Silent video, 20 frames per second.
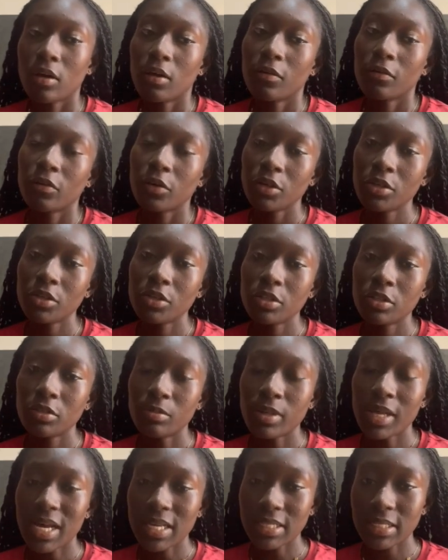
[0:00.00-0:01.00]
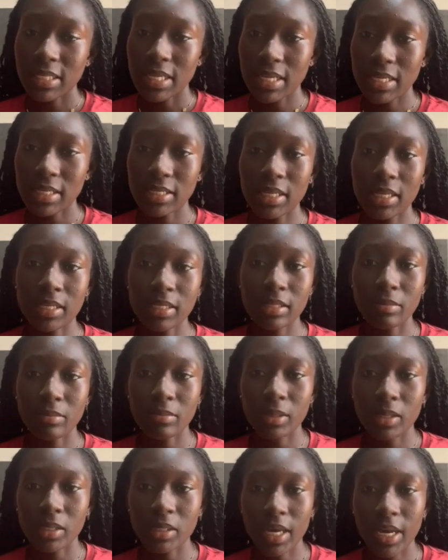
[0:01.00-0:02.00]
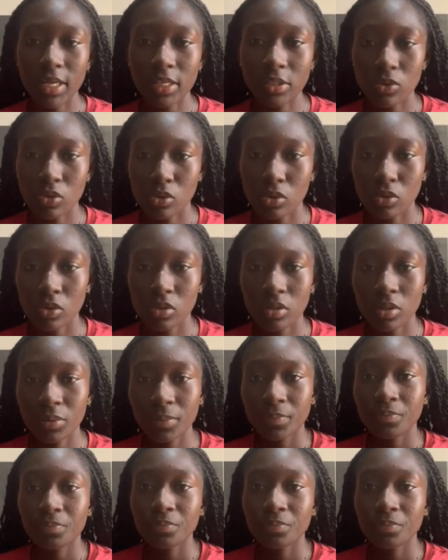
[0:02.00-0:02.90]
for you to be assessed and to be diagnosed.